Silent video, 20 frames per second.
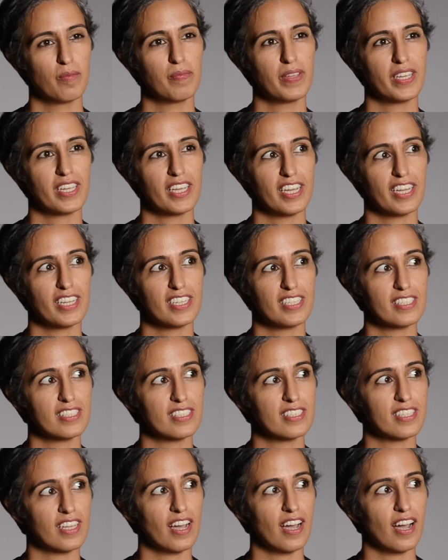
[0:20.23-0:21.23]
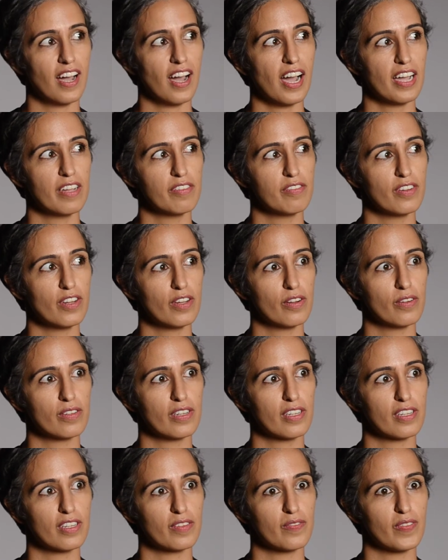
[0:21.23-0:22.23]
because I've known
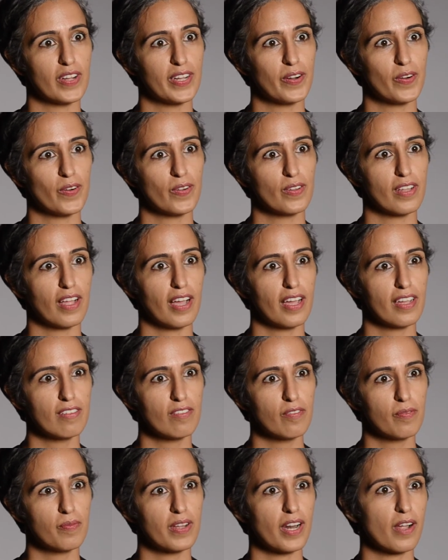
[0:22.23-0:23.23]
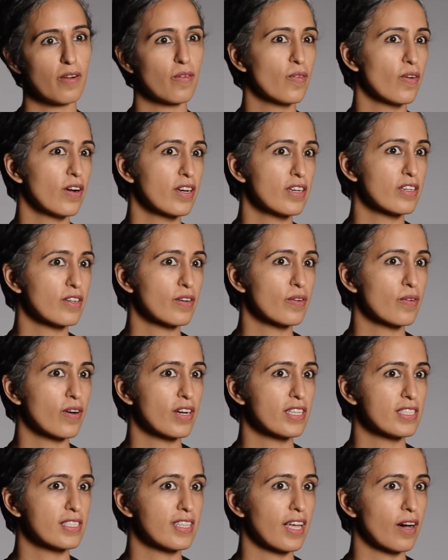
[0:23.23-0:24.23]
her my whole life, but I wonder
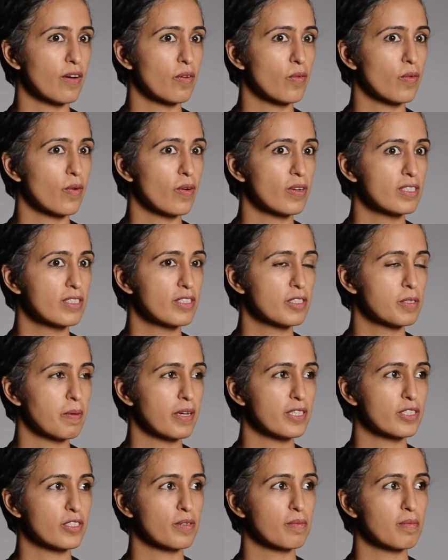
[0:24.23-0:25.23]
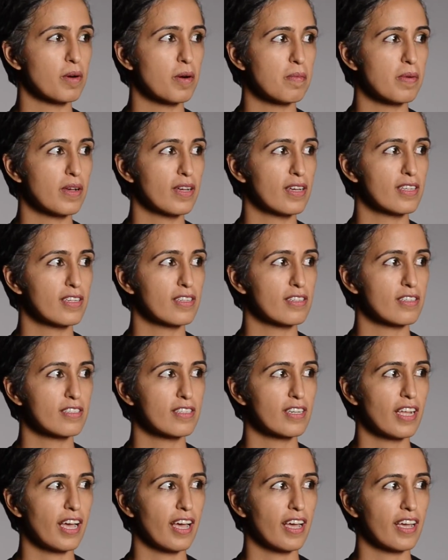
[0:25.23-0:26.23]
what's that one special moment in her
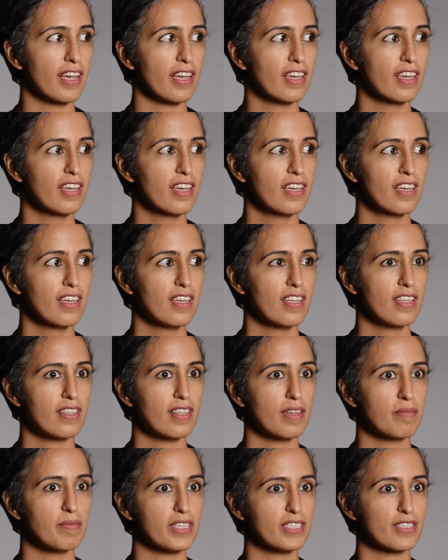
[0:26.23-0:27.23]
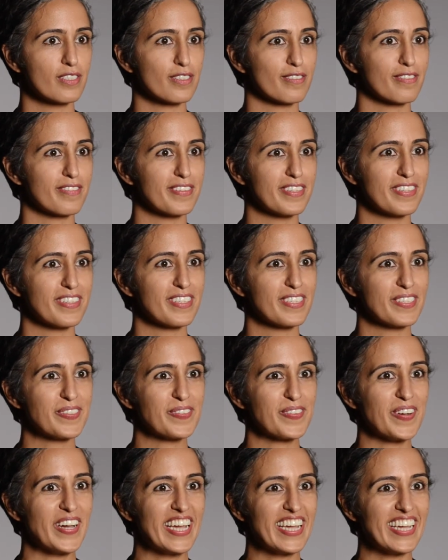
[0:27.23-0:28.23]
day that makes her feel this
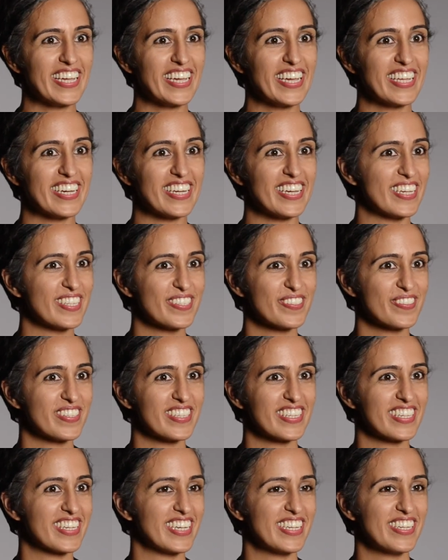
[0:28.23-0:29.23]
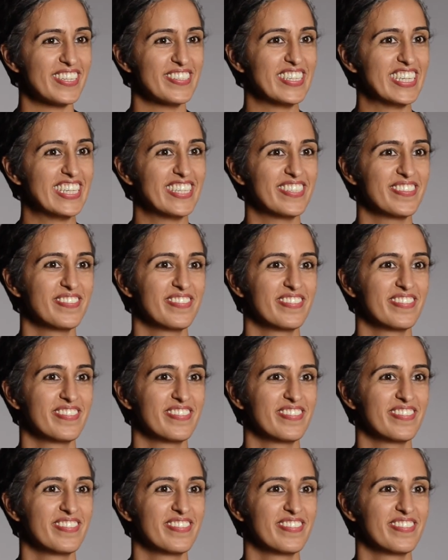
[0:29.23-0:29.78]
way, and I don't think I know it.